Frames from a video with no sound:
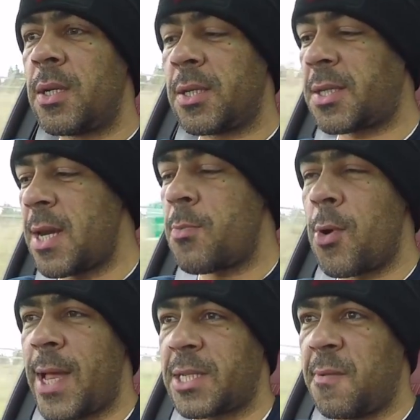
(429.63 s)
The steering
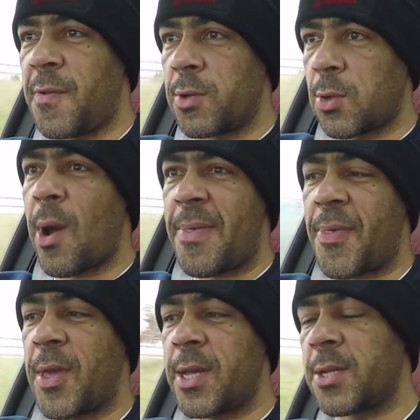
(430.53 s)
wheel actually feels quite
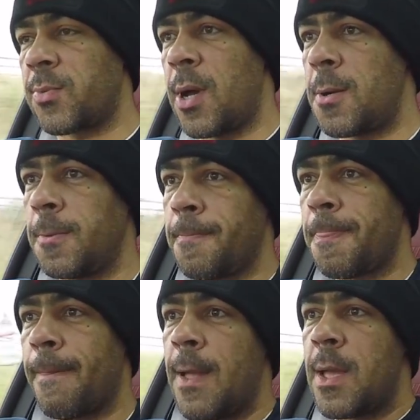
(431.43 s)
thick as well,
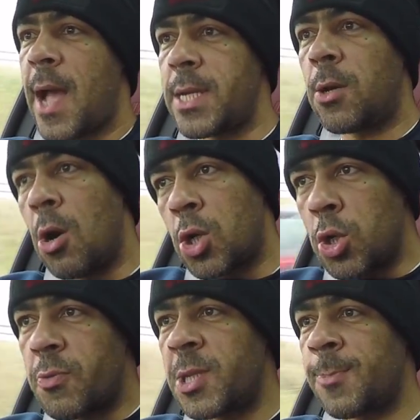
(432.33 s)
and you got a
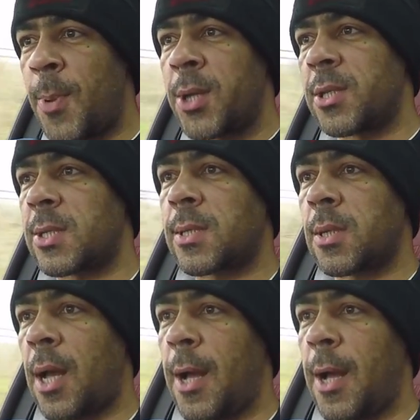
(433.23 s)
good response.